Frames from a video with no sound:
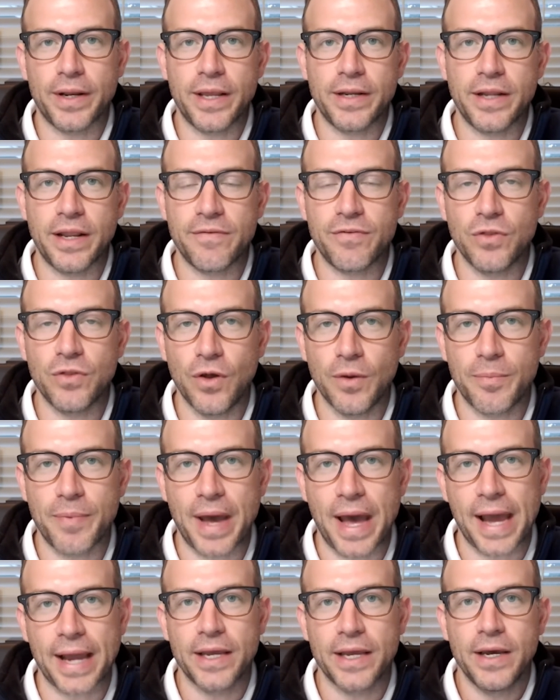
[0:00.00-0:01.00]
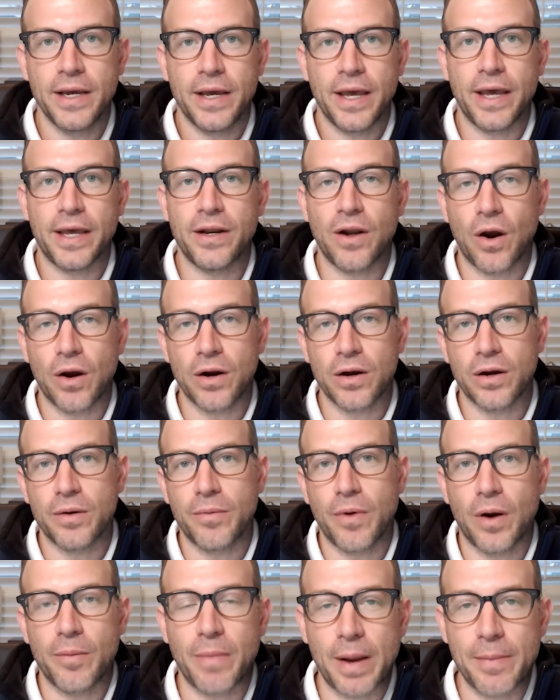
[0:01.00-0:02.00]
And if you look back, and
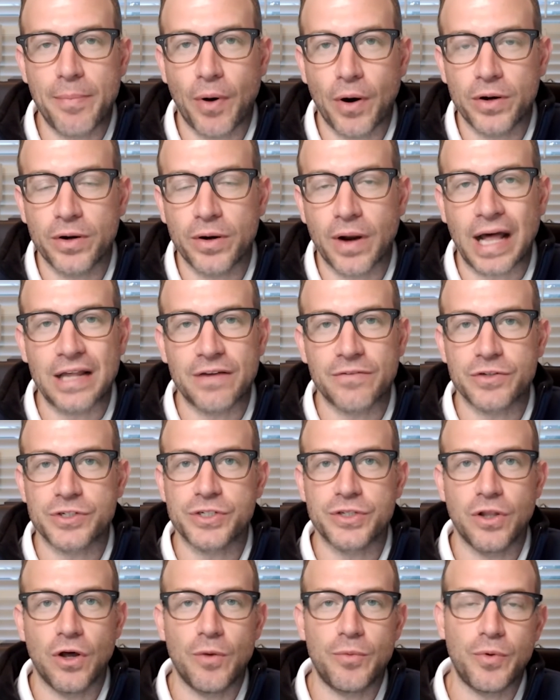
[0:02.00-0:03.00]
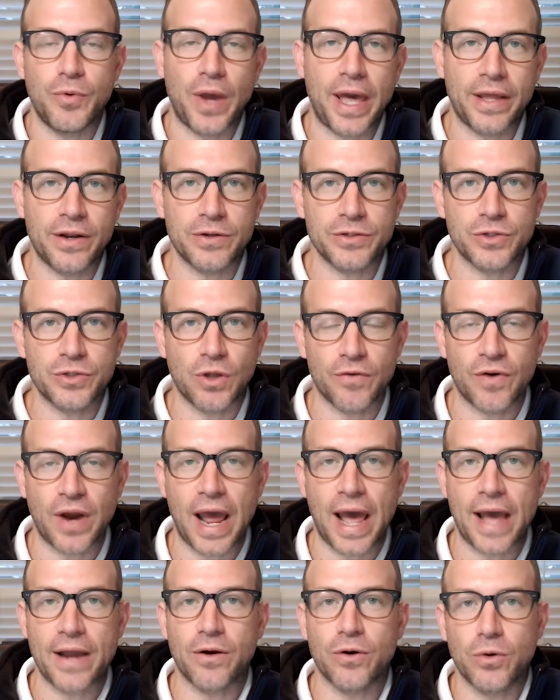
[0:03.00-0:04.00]
my partner Oliver Slope, who handles all of our
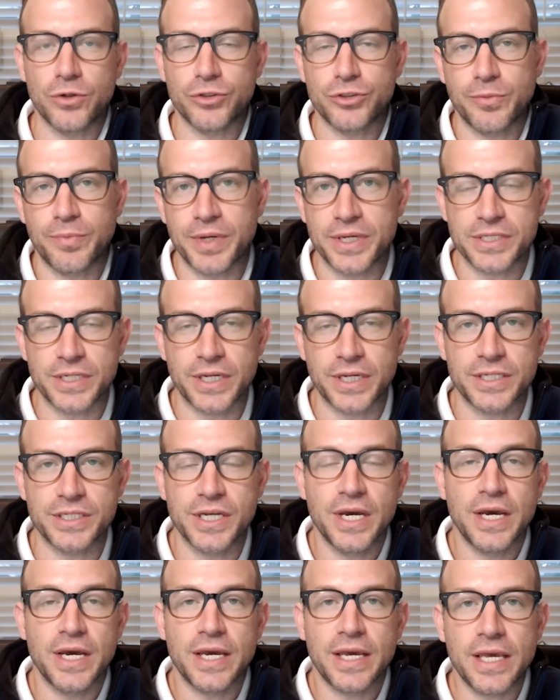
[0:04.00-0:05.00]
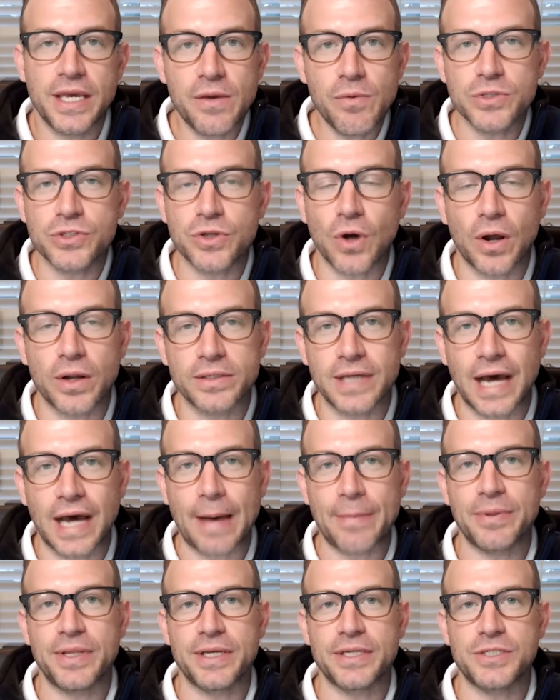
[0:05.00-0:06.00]
agriculture business, he was on
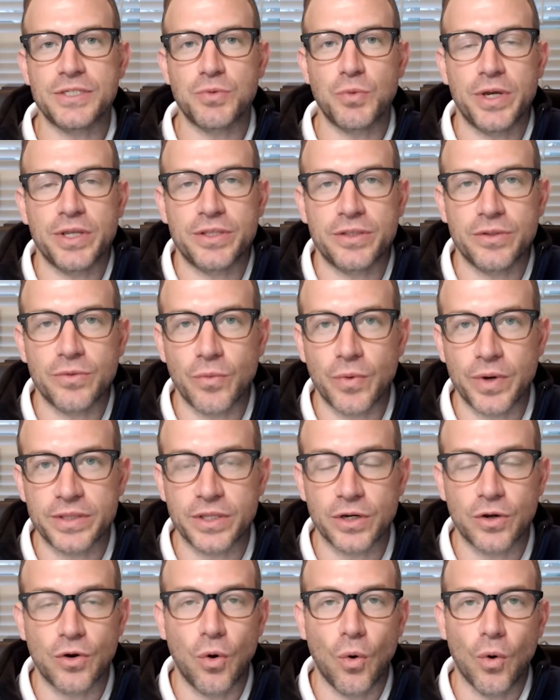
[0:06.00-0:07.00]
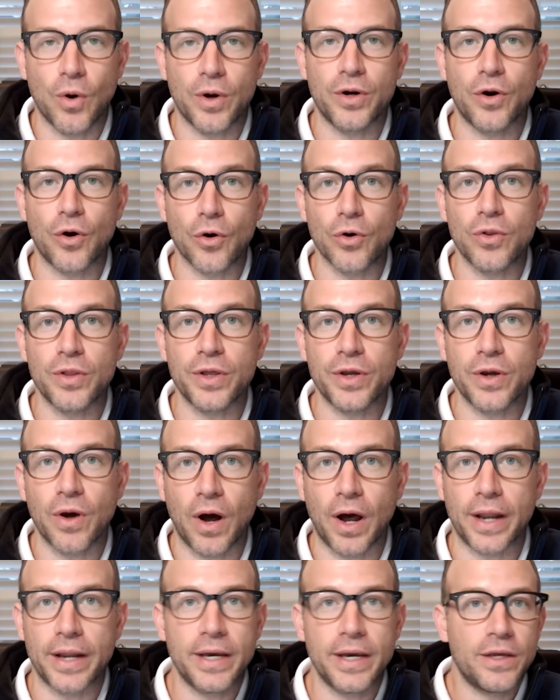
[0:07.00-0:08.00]
top of this with the corn early
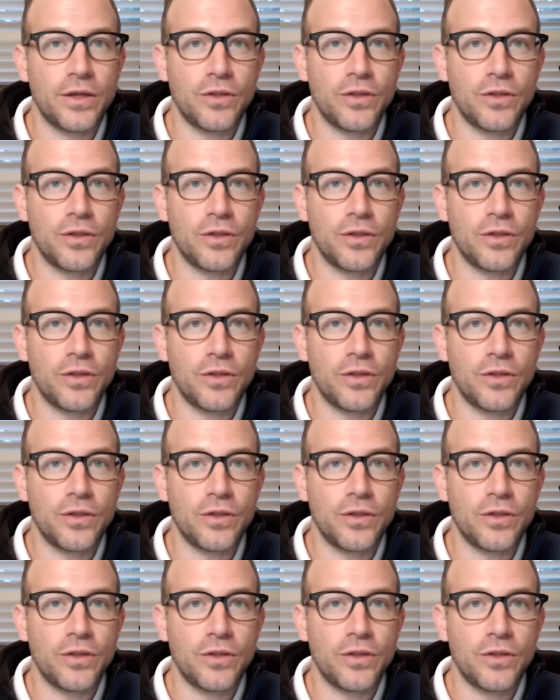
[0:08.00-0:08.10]
on.